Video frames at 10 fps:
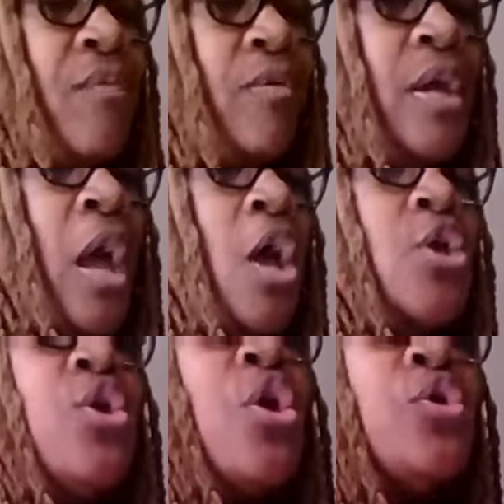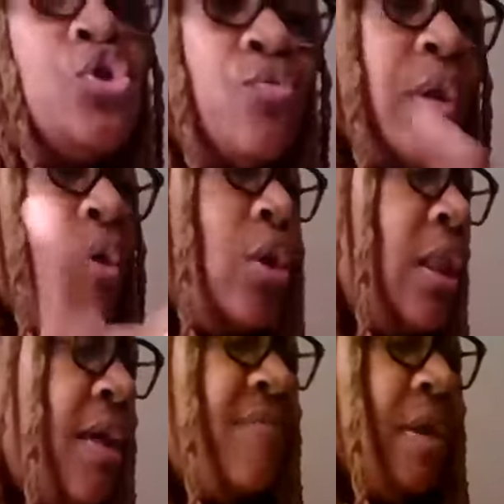very nurturing or
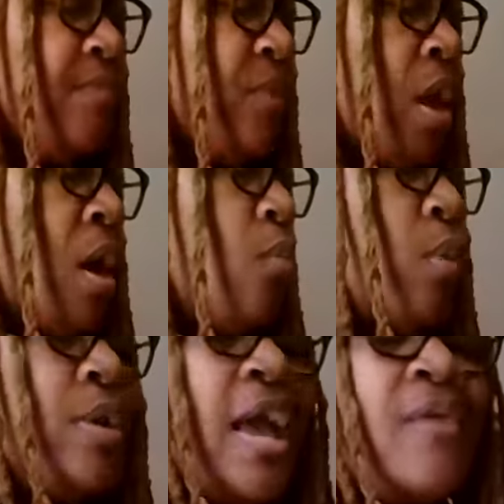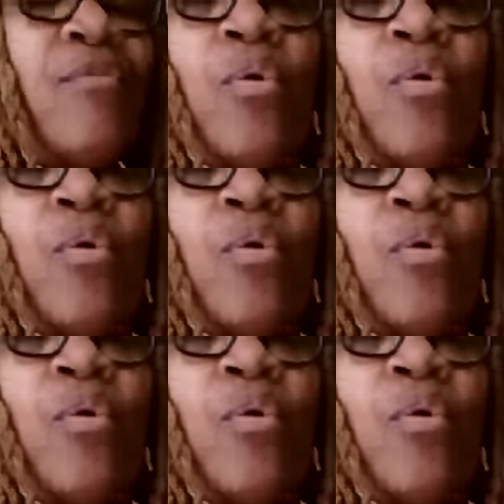loving. What we have